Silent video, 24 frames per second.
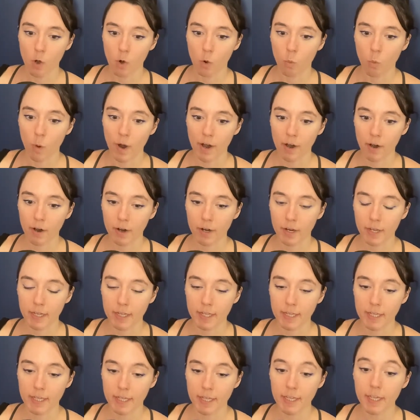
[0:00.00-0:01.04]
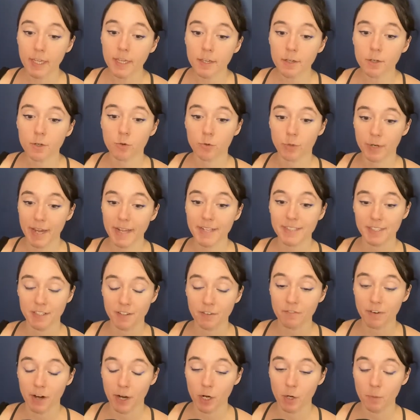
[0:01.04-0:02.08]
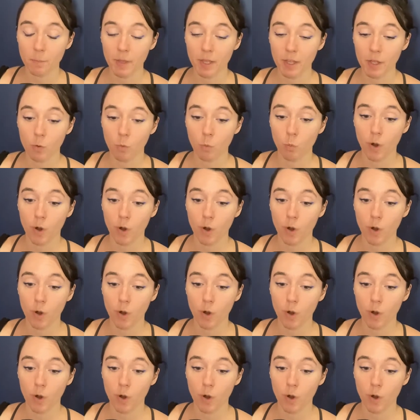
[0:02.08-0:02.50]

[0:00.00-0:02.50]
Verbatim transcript: where he creates an environment